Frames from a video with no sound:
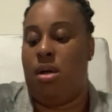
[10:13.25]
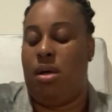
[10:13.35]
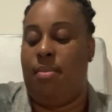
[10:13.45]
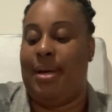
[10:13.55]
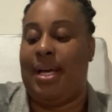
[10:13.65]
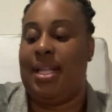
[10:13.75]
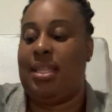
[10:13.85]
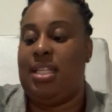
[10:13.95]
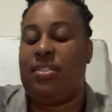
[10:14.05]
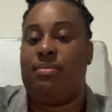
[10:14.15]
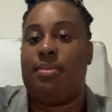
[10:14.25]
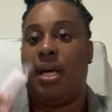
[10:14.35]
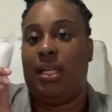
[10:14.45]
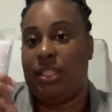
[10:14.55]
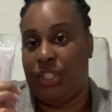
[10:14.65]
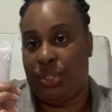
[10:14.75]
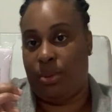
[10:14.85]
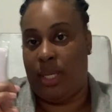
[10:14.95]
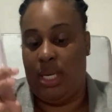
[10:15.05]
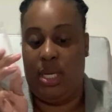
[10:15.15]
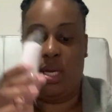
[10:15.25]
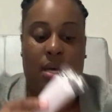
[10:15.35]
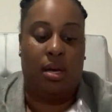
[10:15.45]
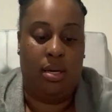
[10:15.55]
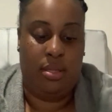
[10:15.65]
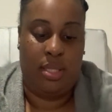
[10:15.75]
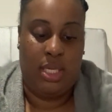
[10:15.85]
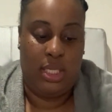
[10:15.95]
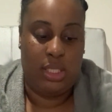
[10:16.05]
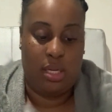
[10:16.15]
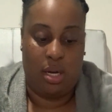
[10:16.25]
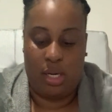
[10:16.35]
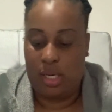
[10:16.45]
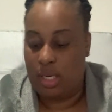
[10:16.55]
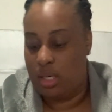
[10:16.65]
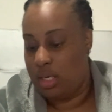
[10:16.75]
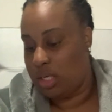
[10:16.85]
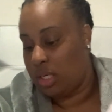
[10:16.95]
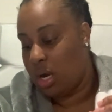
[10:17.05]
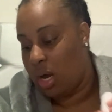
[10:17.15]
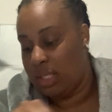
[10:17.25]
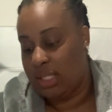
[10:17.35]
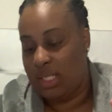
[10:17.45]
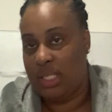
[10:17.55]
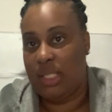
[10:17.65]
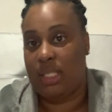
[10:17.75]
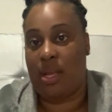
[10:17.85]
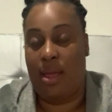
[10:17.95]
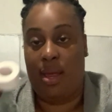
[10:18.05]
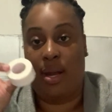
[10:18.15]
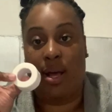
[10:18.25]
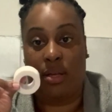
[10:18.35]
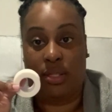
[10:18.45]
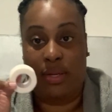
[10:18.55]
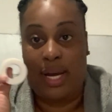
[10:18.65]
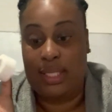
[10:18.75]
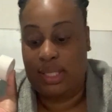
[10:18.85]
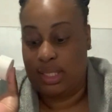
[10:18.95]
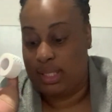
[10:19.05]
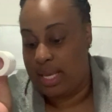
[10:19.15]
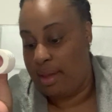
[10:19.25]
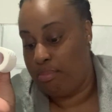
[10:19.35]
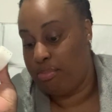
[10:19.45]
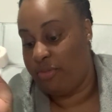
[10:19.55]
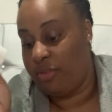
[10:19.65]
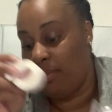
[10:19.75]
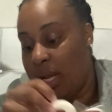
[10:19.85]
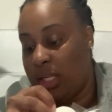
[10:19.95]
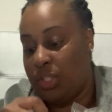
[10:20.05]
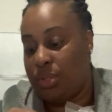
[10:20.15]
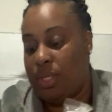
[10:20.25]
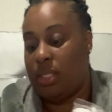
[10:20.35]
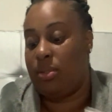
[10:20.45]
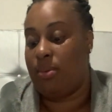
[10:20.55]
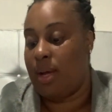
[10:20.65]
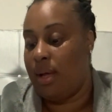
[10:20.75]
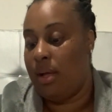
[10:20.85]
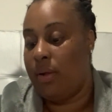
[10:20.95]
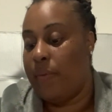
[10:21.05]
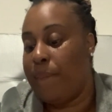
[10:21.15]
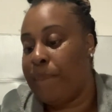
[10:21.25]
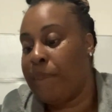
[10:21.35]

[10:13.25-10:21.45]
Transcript: I got these from Dollar Tree. These are gauzes, and I also got the tape from Dollar Tree as well.